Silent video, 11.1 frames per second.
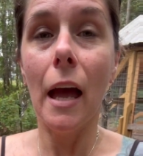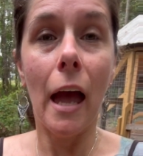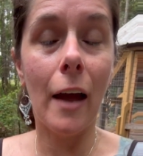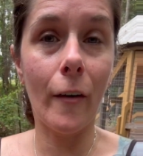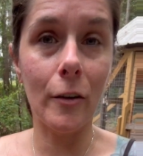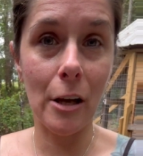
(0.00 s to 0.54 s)

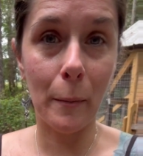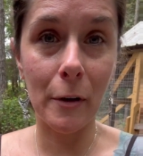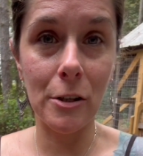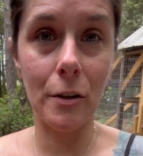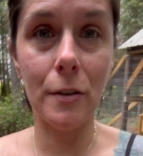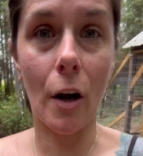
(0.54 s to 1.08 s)
If our
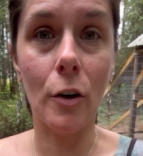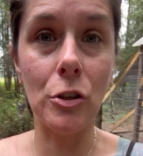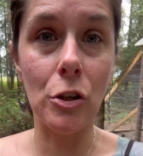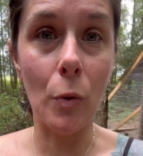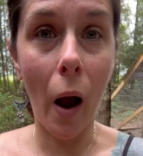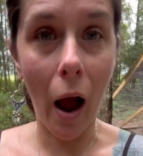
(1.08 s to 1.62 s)
temperatures are
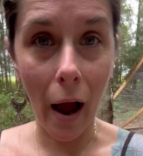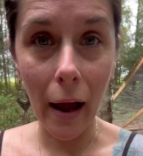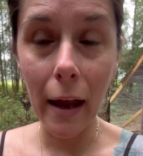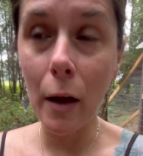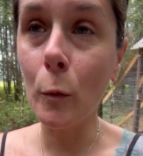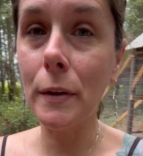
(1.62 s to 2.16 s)
too
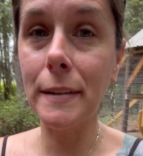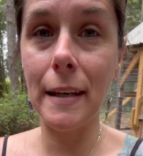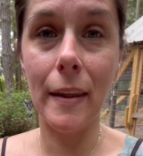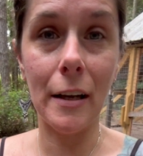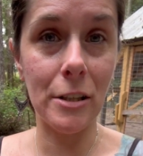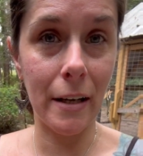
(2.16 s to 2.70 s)
high, we'll see
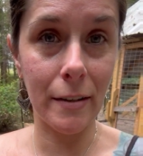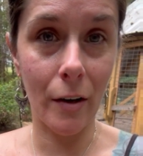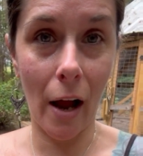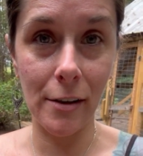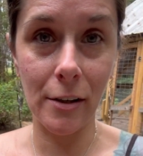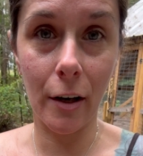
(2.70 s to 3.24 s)
that chicks are
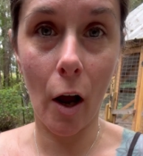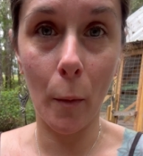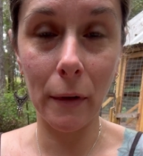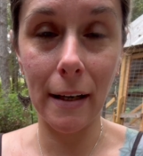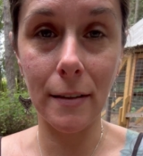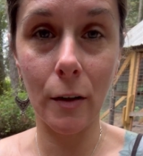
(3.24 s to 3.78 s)
hatching a couple
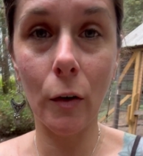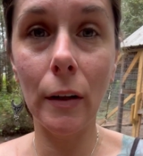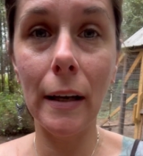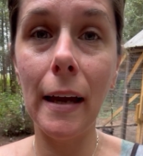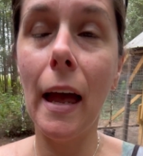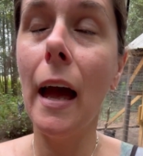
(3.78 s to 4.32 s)
days
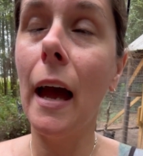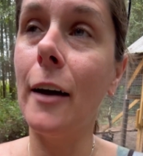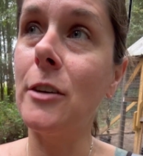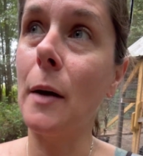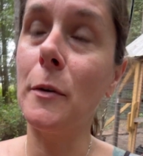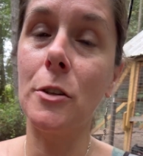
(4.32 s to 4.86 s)
early. If
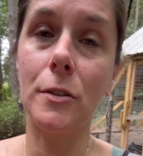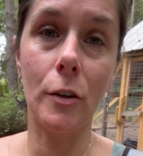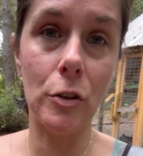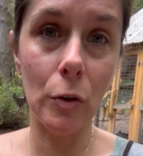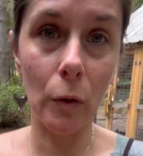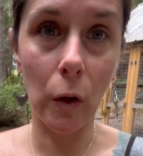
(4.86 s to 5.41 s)
temperatures are
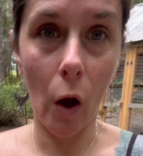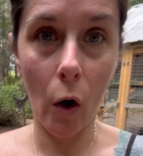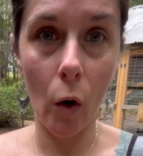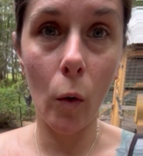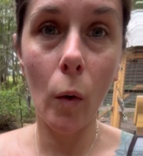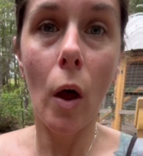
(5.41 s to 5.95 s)
too
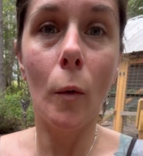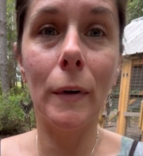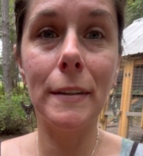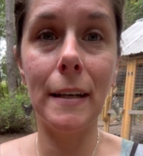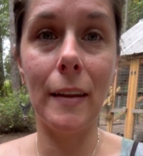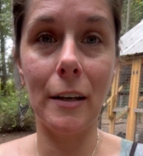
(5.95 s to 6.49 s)
low, we'll
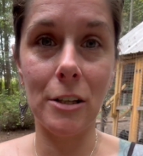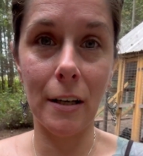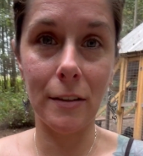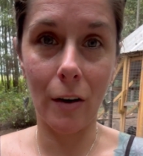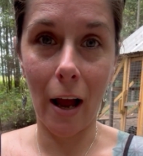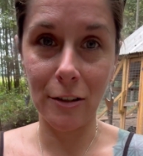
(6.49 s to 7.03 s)
see that
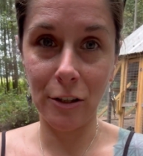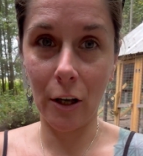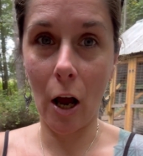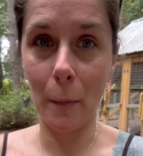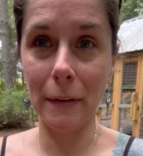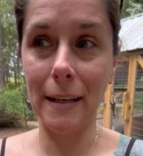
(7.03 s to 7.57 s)
chicks are hatching a
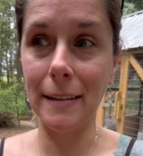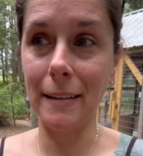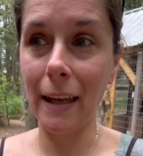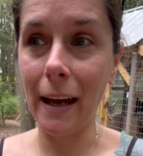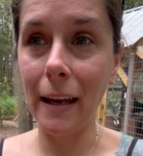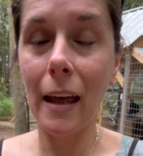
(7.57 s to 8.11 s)
couple days
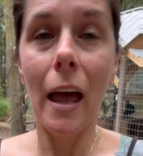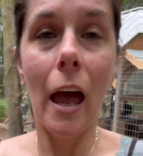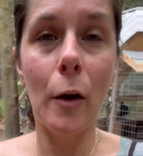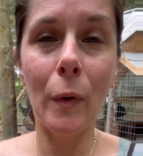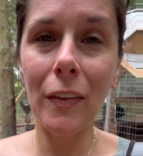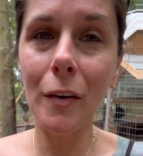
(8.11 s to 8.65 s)
late.
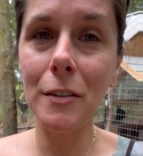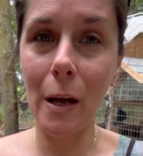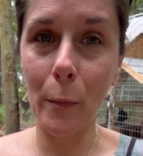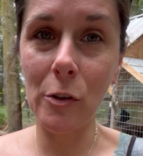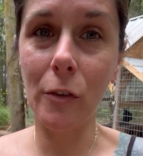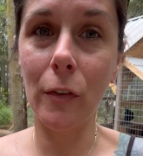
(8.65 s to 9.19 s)
And with those
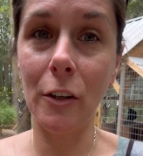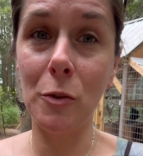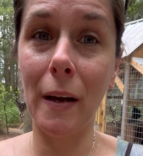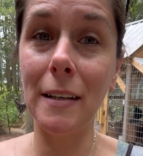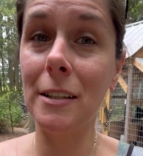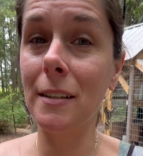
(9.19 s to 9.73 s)
temperature
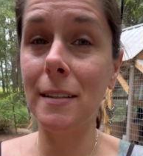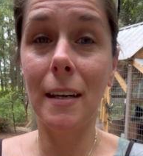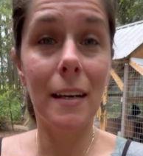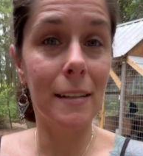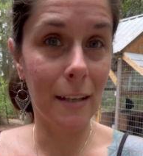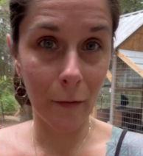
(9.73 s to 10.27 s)
fluctuations,
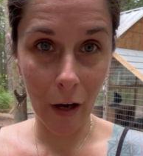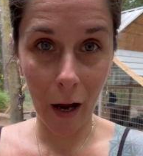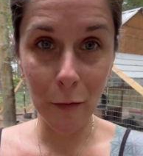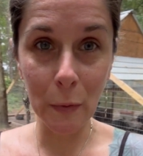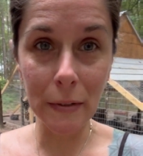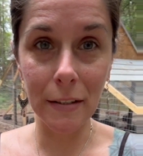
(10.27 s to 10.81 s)

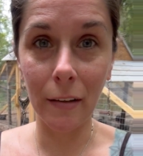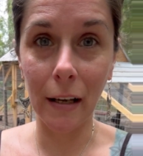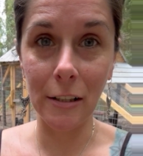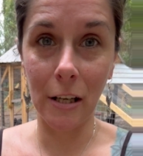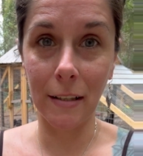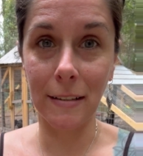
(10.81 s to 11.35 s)
sometimes we'll still get
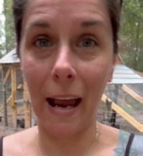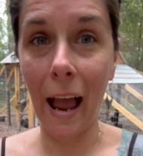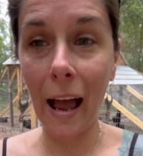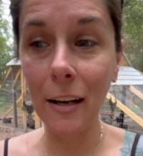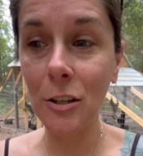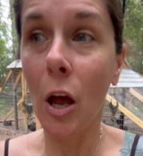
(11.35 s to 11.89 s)
chicks to
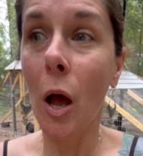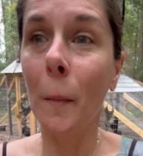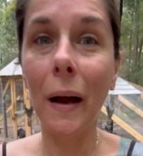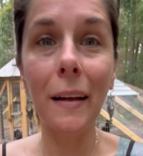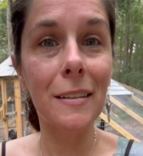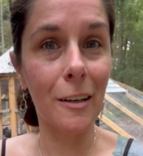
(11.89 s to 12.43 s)
hatch,
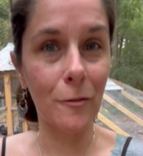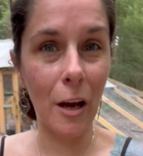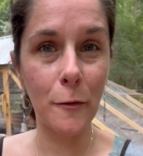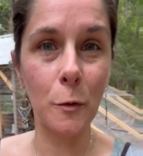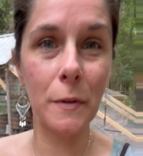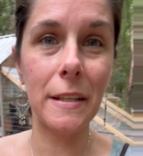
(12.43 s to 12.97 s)
but
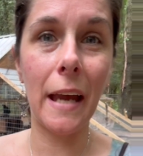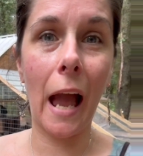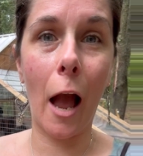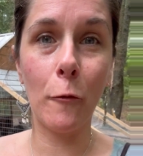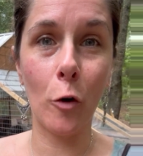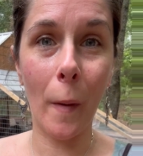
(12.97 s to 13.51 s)
sometimes we'll see
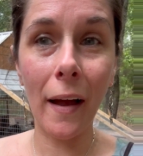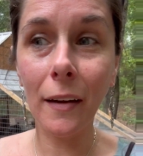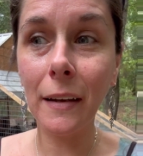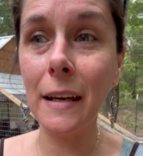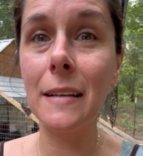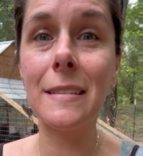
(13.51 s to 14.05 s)

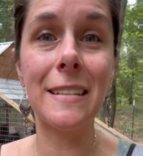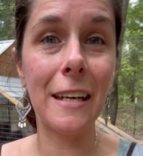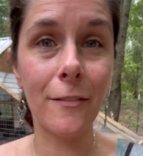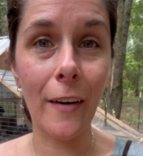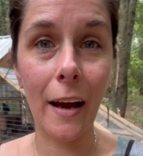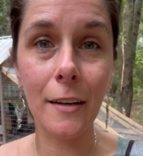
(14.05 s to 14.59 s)
abnormalities,
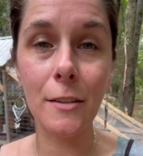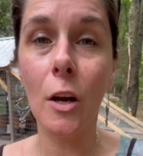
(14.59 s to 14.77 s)
defects,